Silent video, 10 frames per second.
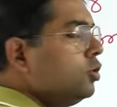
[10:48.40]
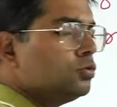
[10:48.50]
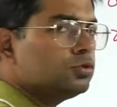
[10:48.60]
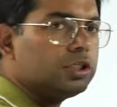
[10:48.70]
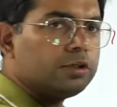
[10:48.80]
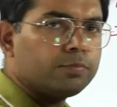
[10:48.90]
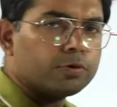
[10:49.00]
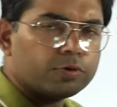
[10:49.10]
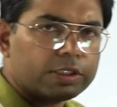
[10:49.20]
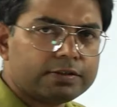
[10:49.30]
used in
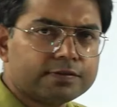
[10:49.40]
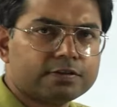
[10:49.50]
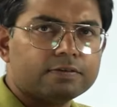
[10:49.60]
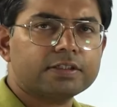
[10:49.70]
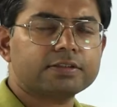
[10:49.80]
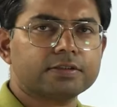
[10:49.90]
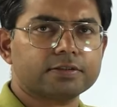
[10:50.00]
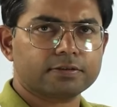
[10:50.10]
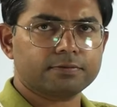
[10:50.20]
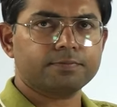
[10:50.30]
protein
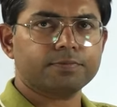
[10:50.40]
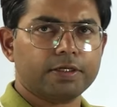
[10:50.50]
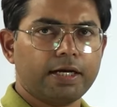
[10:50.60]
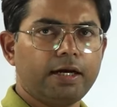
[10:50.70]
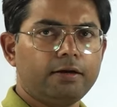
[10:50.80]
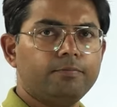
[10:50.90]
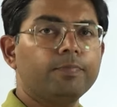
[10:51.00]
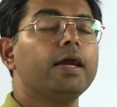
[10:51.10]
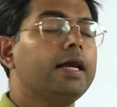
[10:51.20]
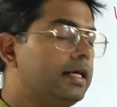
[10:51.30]
synthesis, right?
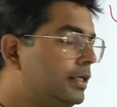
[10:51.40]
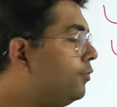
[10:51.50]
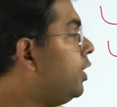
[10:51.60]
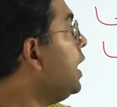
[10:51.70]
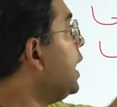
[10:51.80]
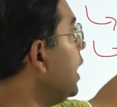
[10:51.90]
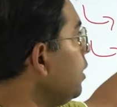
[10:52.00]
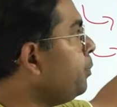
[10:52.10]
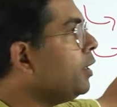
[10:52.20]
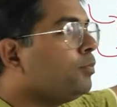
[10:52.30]
It will
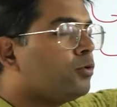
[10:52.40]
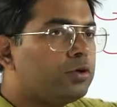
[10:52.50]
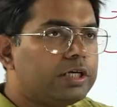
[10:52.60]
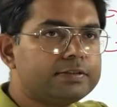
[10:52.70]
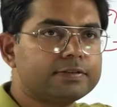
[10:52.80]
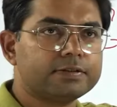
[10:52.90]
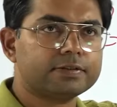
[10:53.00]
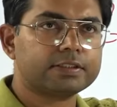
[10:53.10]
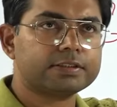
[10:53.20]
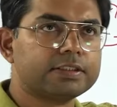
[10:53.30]
help in protein
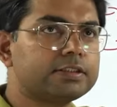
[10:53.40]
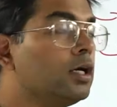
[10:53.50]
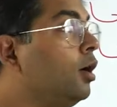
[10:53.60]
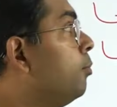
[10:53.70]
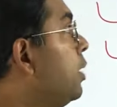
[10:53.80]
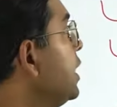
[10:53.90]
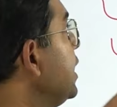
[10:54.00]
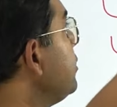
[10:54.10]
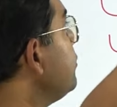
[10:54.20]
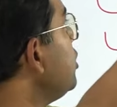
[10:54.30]
synthesis, but
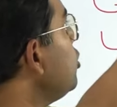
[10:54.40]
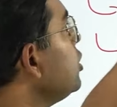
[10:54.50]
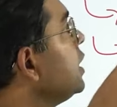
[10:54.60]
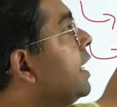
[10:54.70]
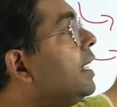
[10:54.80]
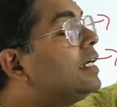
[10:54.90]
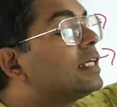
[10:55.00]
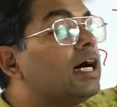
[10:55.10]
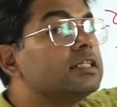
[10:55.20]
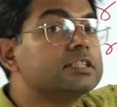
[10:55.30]
it will not get
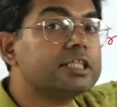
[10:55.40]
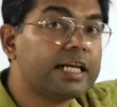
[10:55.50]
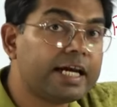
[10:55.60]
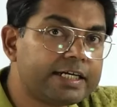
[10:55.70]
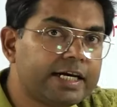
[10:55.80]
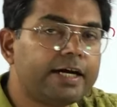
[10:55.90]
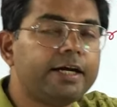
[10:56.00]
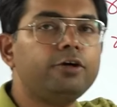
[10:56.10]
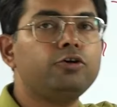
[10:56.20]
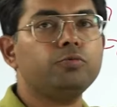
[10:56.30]
translated
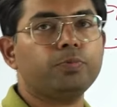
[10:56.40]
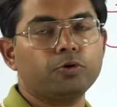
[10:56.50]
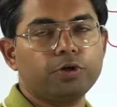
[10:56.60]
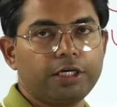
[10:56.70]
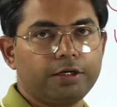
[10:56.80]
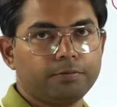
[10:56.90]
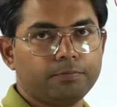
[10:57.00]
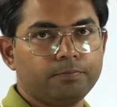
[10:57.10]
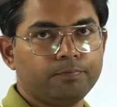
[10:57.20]
into protein.